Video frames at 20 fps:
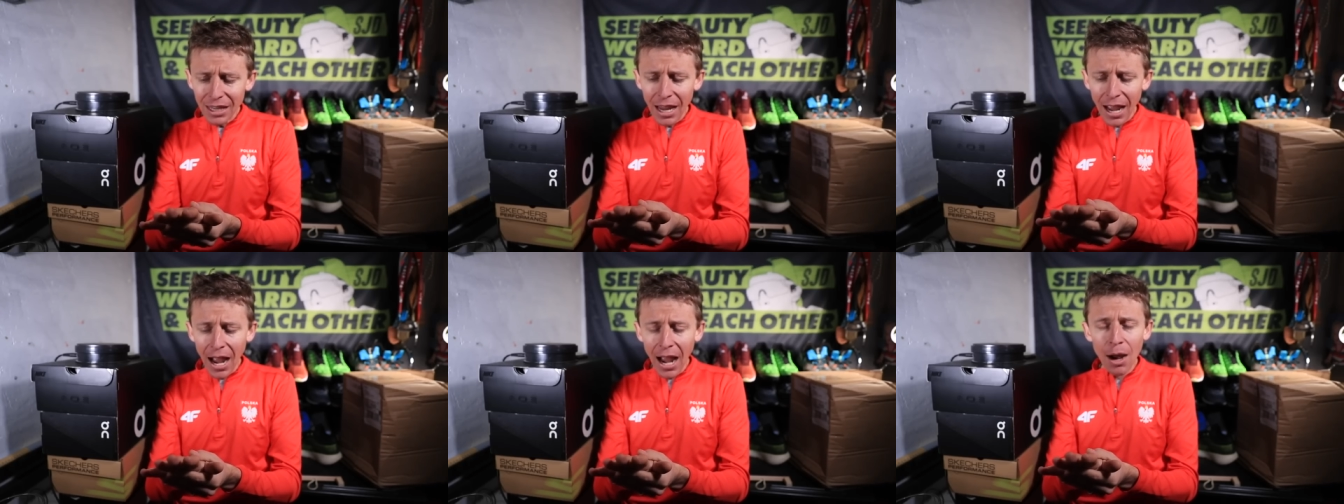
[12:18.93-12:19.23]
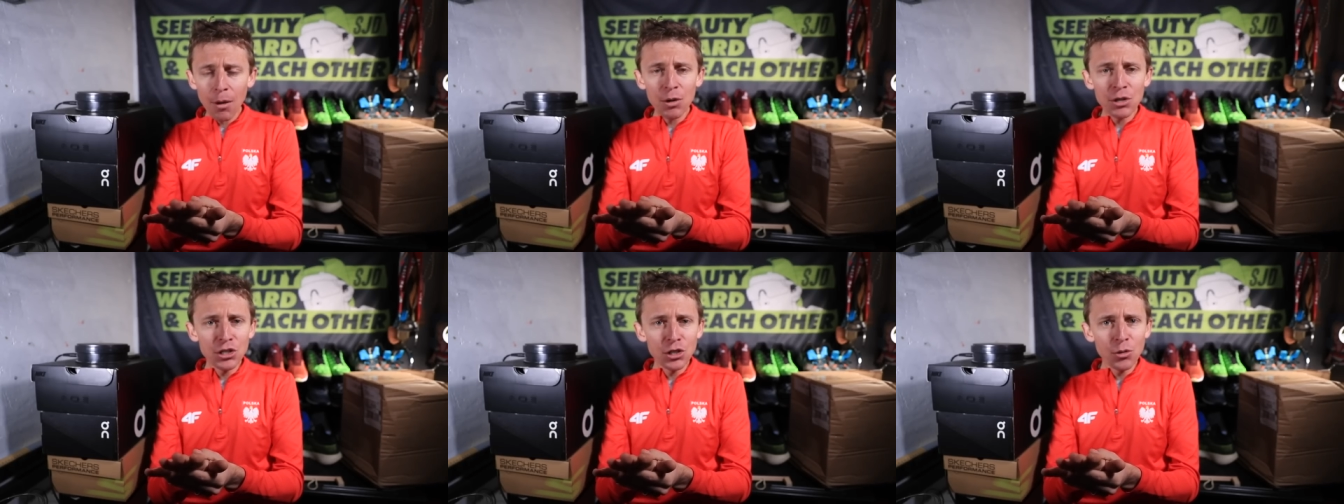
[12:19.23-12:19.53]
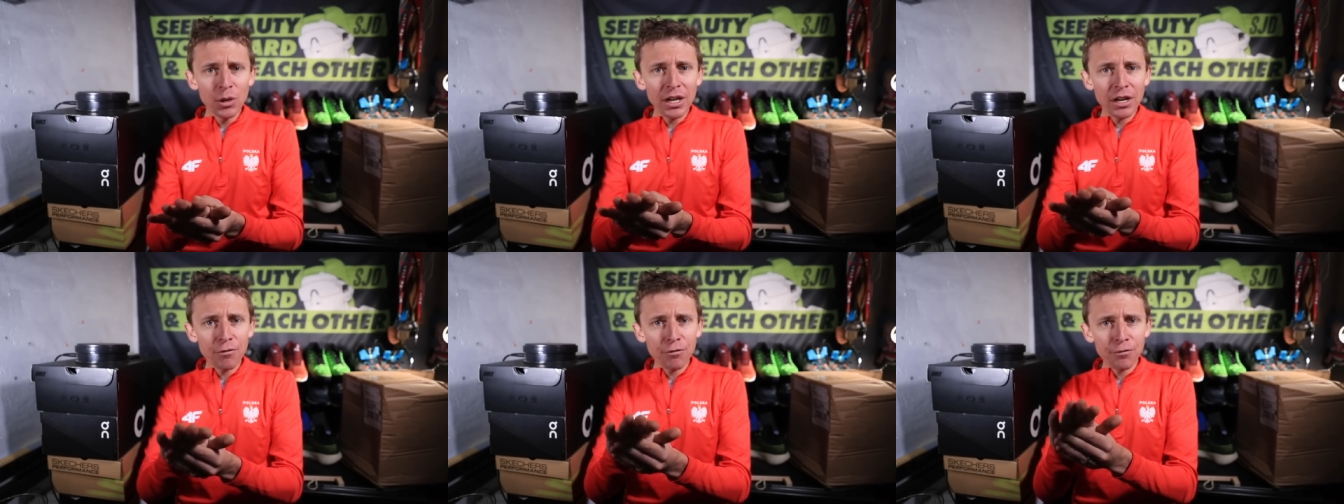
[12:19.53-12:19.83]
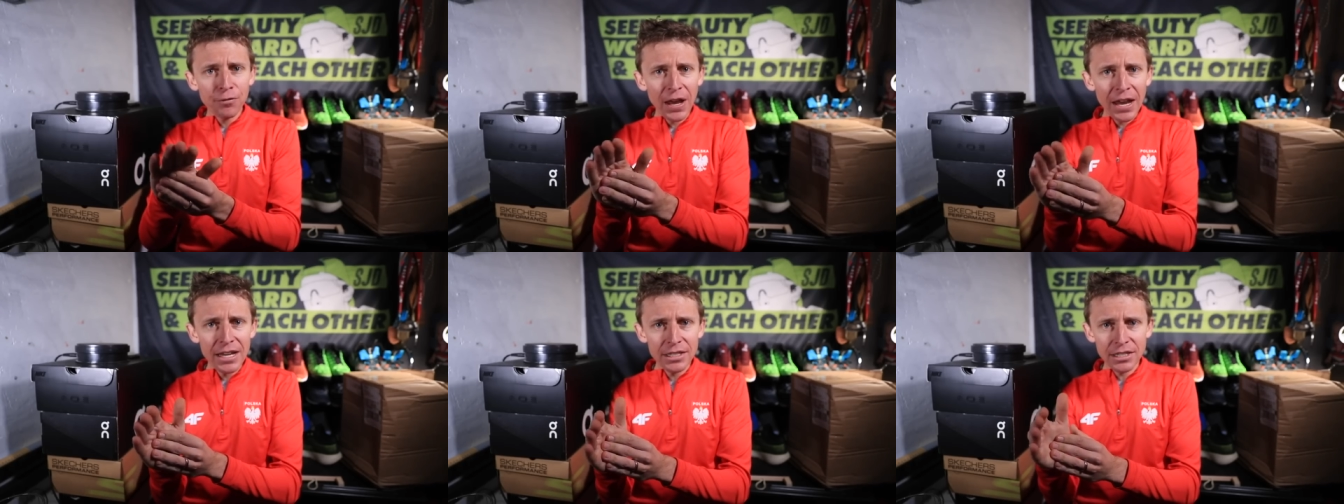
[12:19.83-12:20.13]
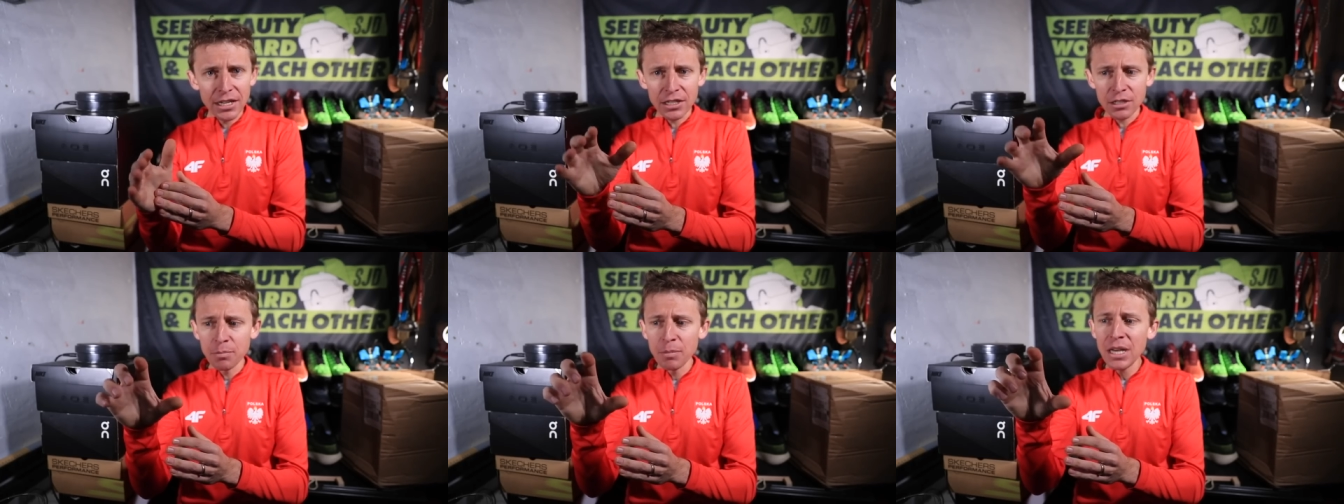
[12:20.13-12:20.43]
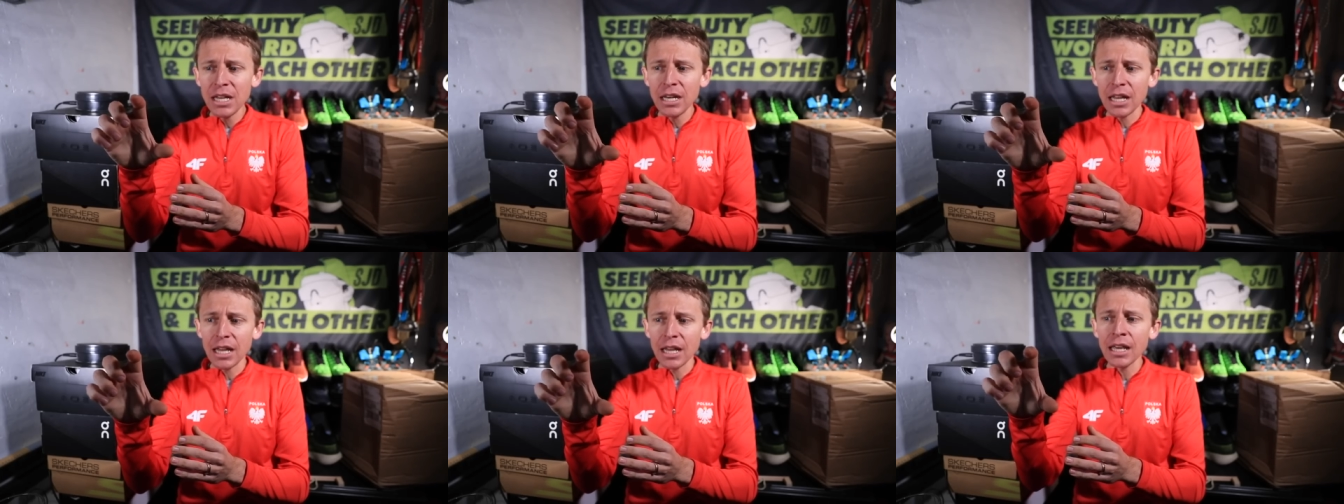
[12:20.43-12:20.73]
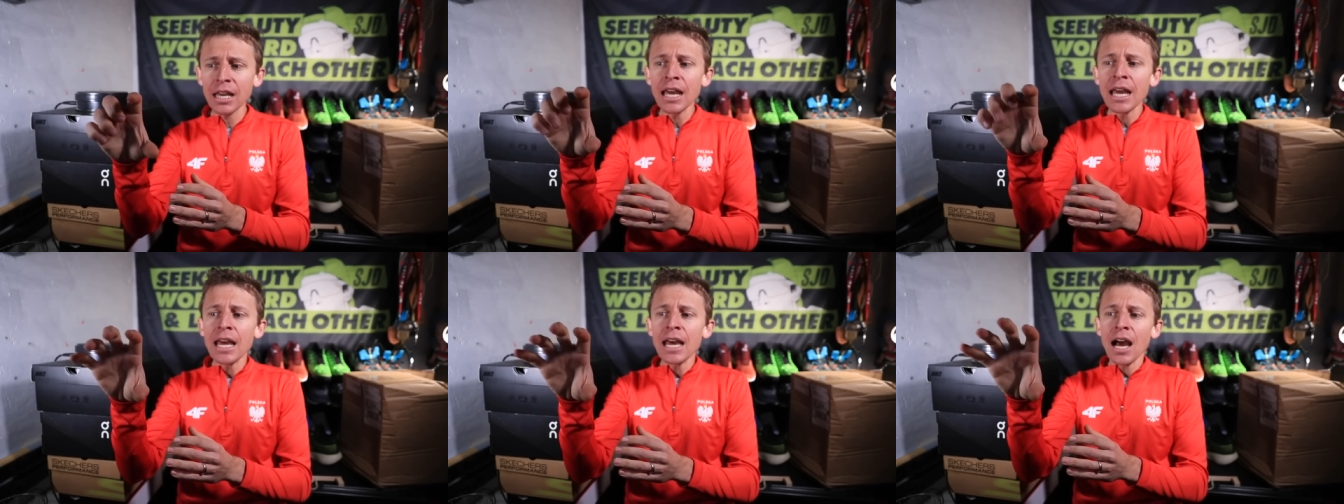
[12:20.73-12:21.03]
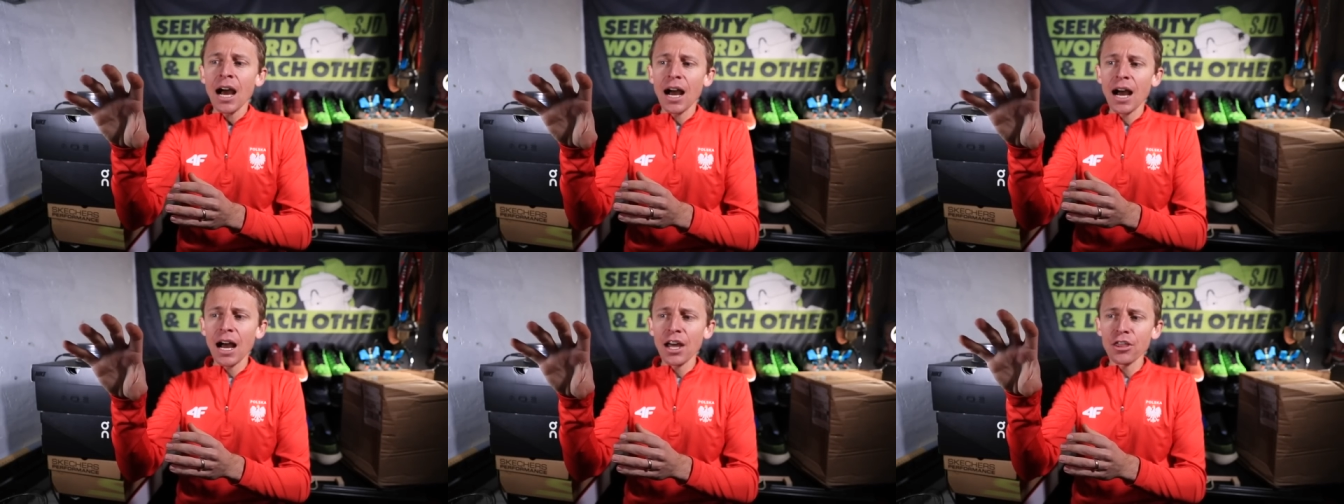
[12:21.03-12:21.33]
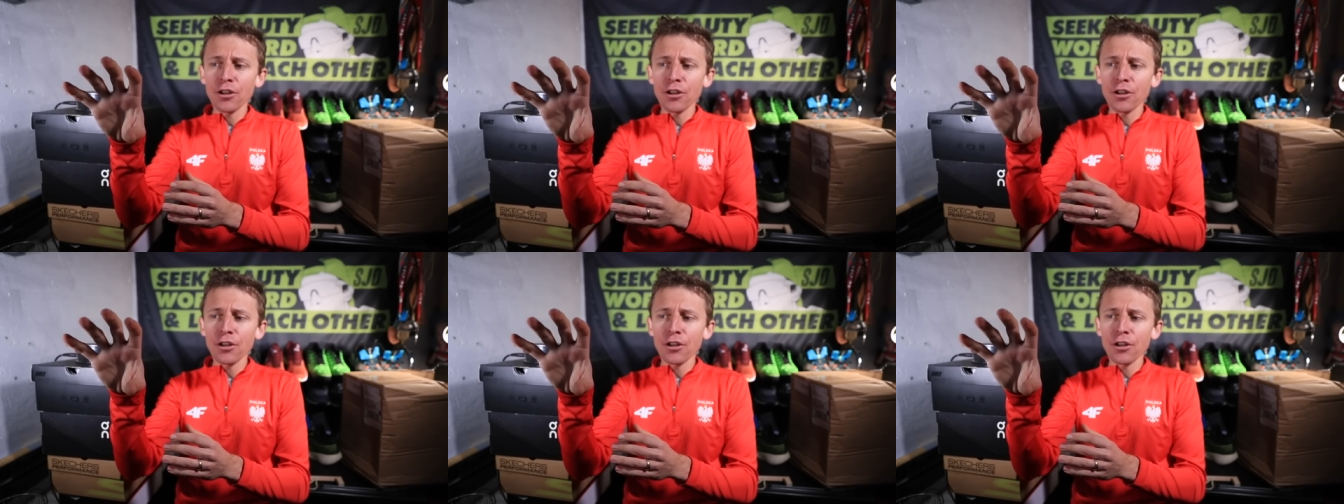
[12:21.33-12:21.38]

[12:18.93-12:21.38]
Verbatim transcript: I would do it in phases, meaning uh,